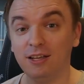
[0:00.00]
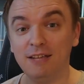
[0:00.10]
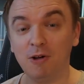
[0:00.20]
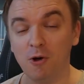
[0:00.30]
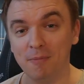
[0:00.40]

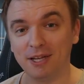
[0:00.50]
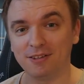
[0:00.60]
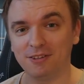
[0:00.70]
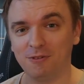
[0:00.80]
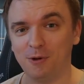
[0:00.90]
leave a
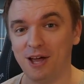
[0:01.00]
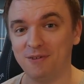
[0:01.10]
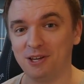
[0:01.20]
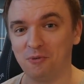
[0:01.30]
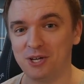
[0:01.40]
comment if you
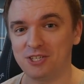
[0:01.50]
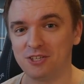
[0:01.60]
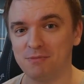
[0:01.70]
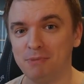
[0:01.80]
have any questions.